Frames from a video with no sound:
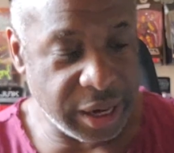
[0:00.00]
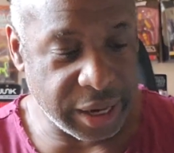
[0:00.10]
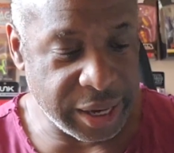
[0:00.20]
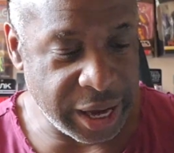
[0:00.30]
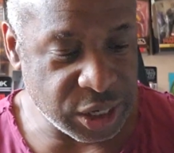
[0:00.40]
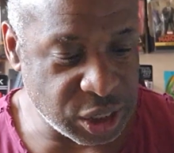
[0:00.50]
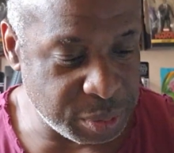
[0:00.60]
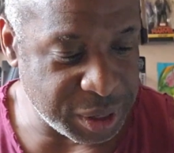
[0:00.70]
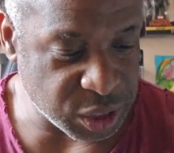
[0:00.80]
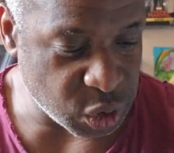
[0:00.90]
Now that
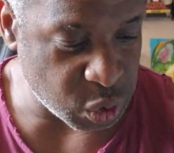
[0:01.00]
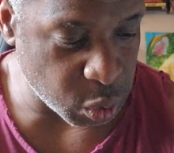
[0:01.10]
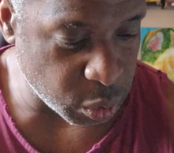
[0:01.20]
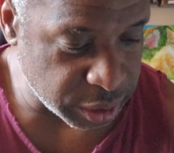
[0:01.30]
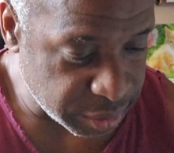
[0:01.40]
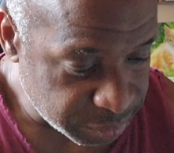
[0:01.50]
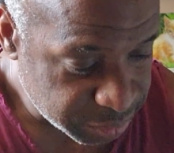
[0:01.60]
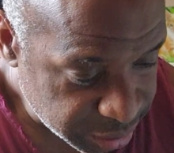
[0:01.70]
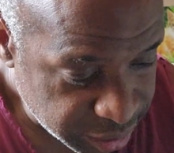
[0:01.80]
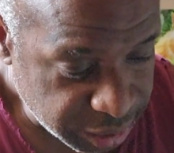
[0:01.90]
should be a story.
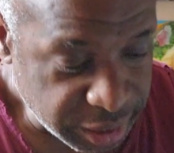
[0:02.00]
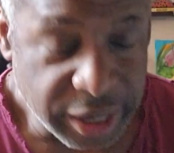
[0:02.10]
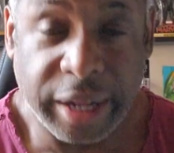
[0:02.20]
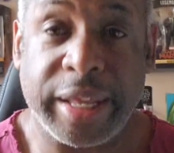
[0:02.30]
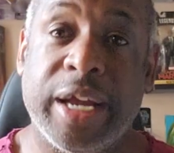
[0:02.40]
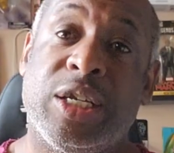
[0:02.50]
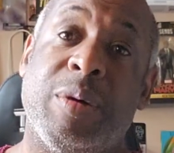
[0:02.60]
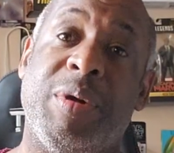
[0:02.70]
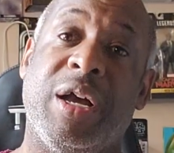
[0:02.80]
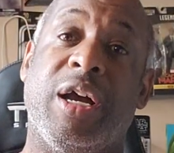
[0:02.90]
Now that
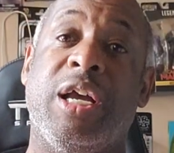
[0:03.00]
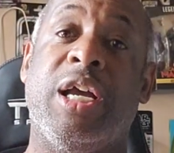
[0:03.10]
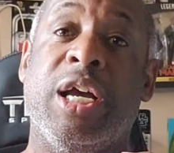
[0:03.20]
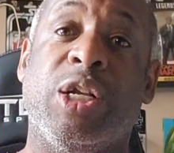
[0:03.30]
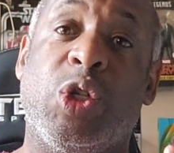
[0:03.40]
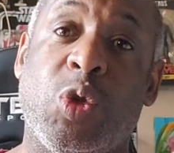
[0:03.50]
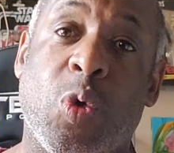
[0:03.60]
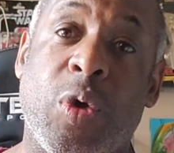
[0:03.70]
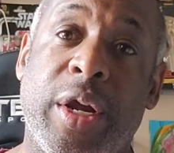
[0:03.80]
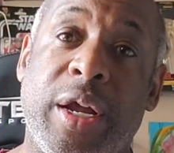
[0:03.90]
should be a good
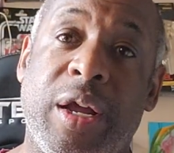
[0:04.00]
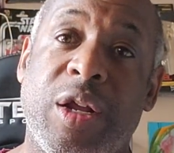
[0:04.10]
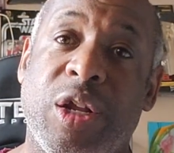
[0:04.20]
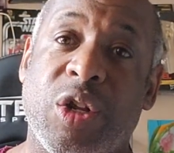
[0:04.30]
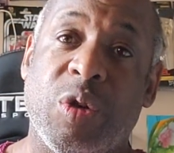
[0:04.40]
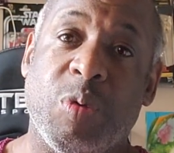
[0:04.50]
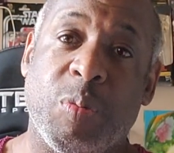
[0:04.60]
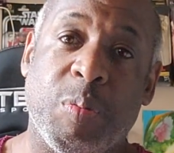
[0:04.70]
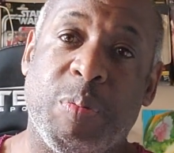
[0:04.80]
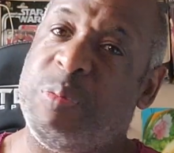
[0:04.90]
story.
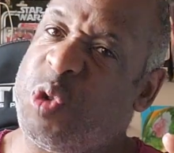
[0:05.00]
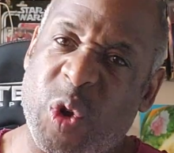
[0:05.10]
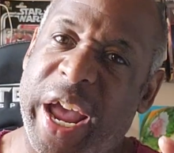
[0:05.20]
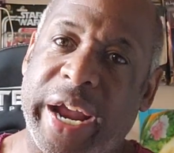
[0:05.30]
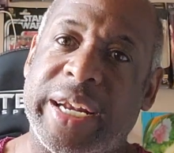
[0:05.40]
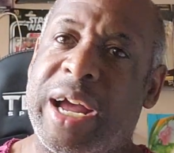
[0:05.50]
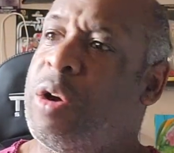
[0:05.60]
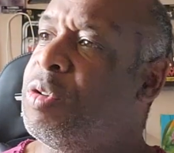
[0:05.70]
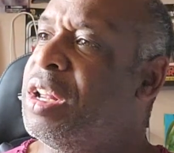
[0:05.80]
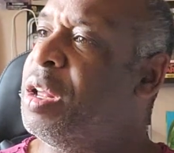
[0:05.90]
Dragged
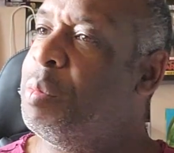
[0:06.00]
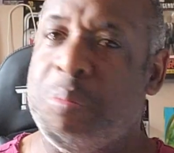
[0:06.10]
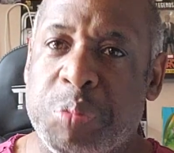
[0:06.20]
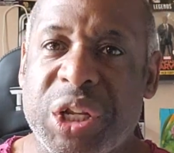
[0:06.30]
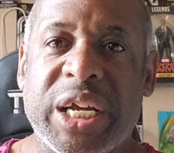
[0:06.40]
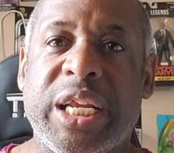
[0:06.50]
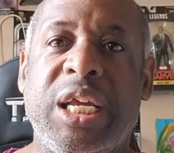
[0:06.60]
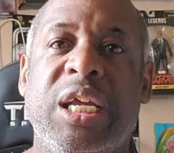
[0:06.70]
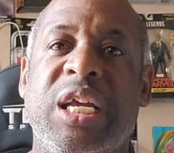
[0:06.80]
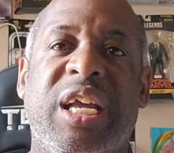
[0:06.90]
out,
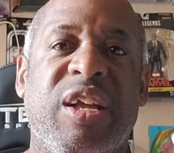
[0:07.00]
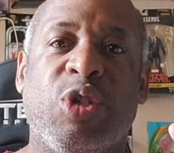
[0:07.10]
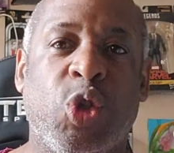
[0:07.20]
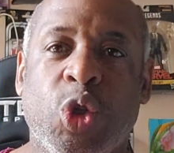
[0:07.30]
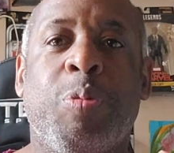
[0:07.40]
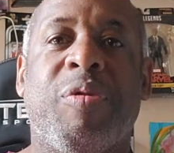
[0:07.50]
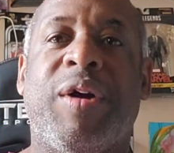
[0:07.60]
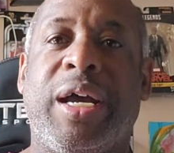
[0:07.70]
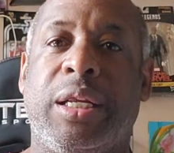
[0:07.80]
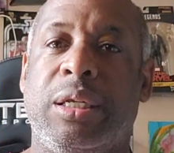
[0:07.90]
bloody, and super
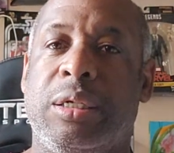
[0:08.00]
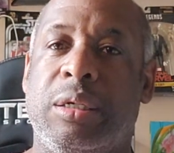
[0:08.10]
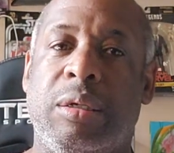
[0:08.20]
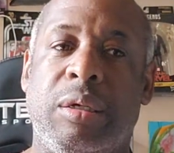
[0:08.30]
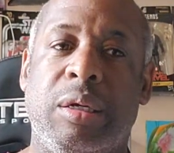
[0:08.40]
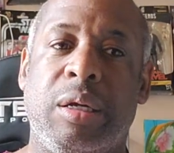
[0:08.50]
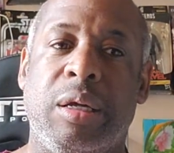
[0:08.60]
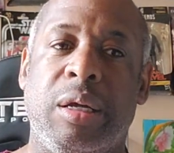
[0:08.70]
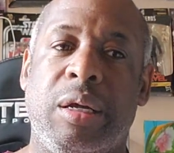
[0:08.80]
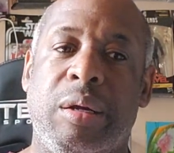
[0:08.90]
violent.
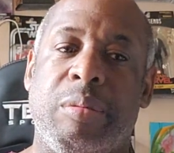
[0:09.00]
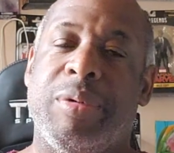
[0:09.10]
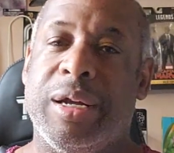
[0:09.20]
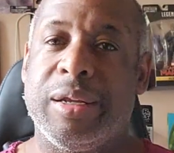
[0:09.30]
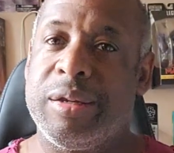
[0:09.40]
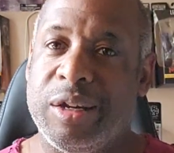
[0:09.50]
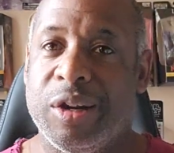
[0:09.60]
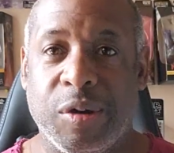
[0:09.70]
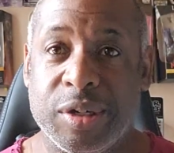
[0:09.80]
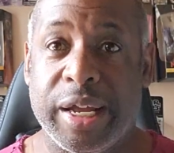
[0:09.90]
But,
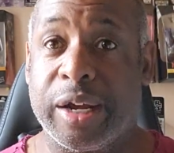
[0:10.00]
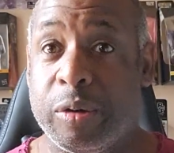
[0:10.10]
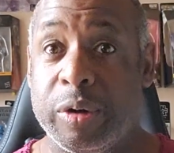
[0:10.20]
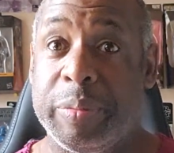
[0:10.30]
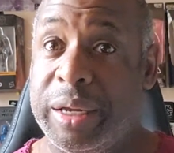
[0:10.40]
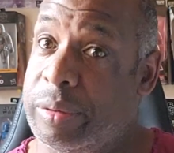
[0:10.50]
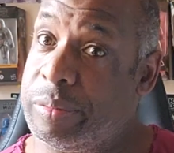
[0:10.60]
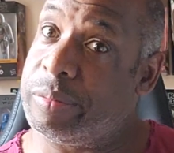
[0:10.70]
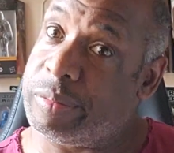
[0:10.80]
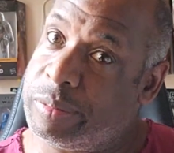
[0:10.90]
you know, it's not going to be.
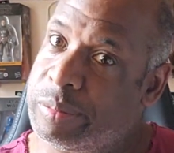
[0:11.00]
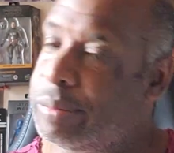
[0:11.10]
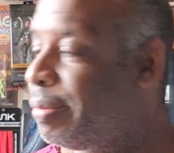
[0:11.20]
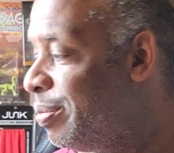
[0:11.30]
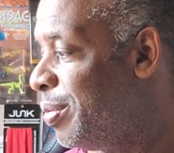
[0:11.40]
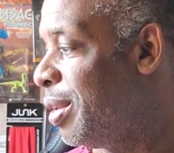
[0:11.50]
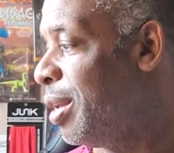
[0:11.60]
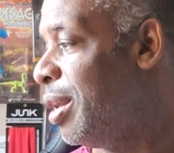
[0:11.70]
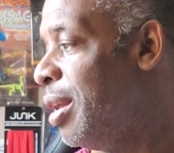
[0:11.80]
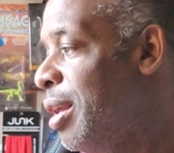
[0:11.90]
Hmm.
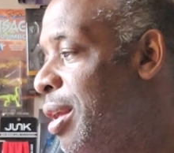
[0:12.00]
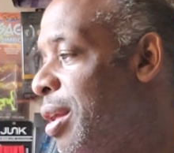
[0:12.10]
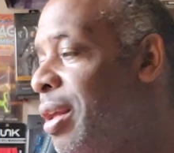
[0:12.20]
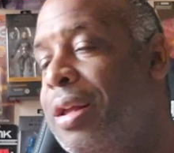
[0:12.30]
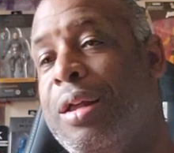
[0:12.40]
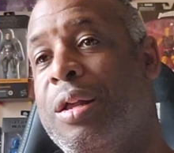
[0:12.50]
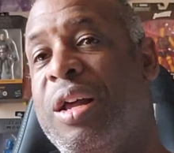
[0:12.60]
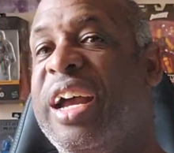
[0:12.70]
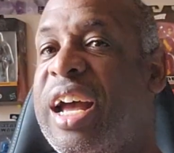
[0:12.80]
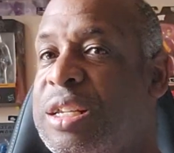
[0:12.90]

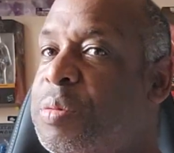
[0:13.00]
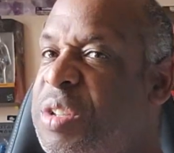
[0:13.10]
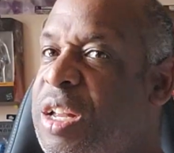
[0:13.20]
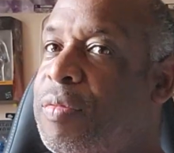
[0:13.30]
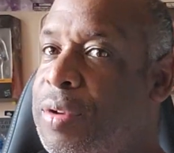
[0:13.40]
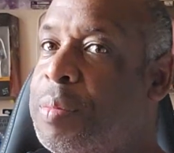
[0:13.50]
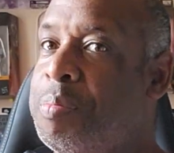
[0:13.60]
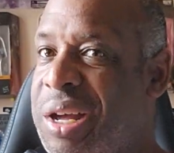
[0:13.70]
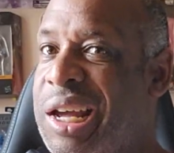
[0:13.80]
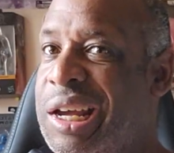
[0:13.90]
I got some stuff in the
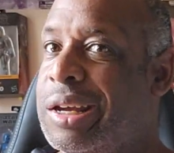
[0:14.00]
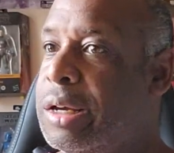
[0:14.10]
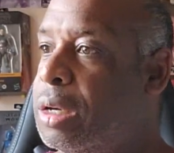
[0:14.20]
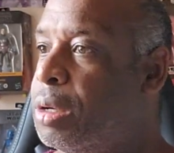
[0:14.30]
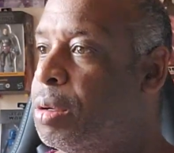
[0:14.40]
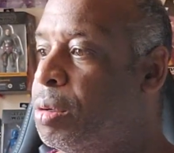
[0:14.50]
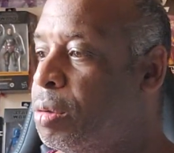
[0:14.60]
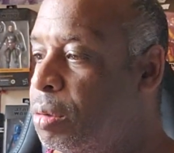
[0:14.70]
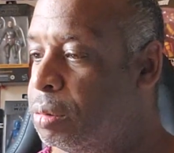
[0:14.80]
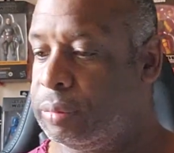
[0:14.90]
mail